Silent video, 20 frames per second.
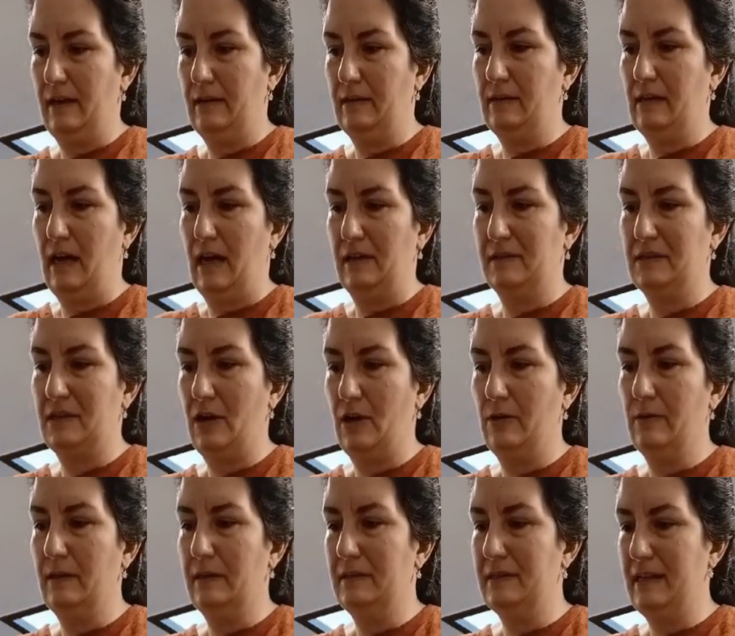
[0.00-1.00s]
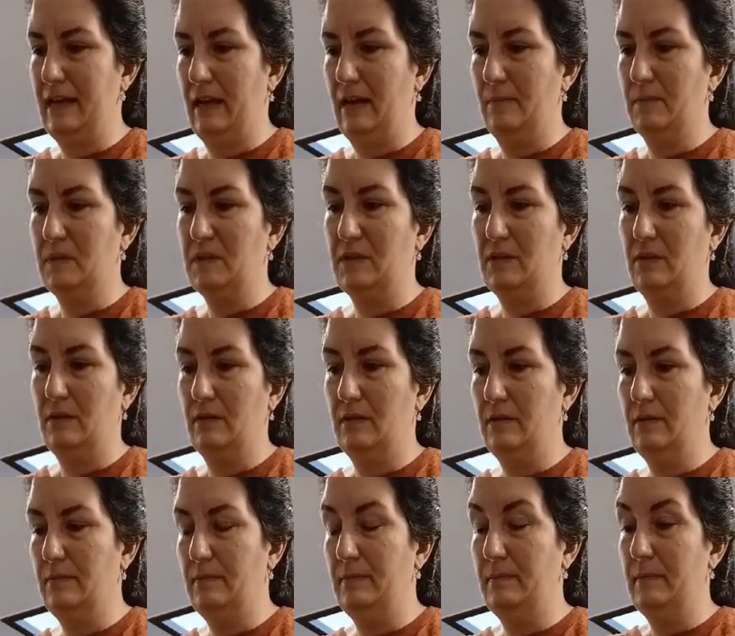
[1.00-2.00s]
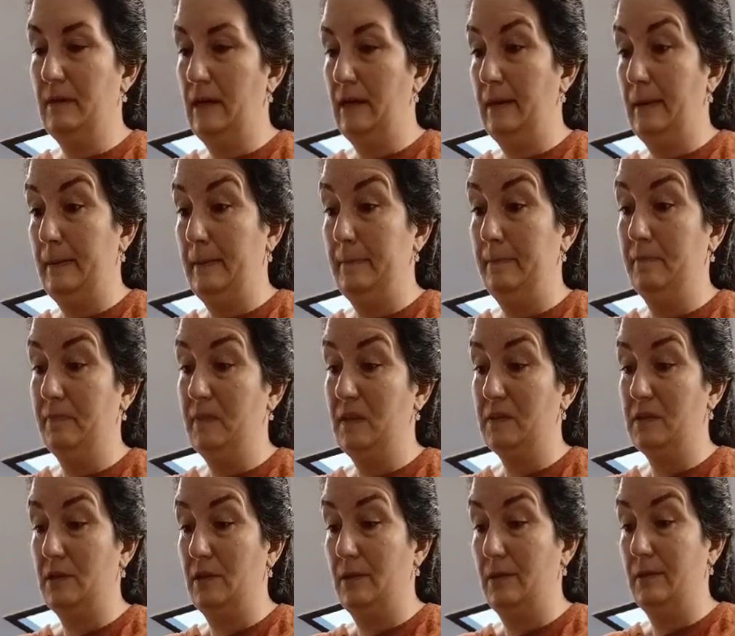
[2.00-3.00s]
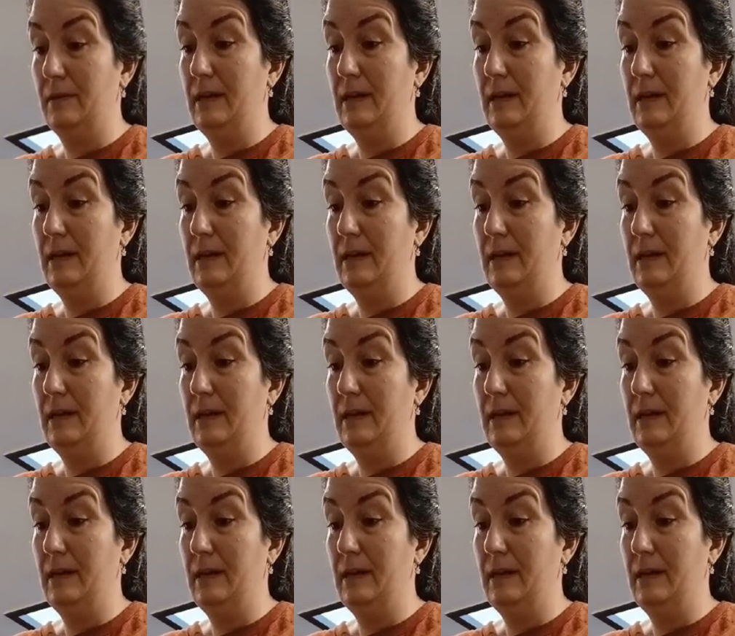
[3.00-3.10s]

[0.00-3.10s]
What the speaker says: Costco and Sam's too. So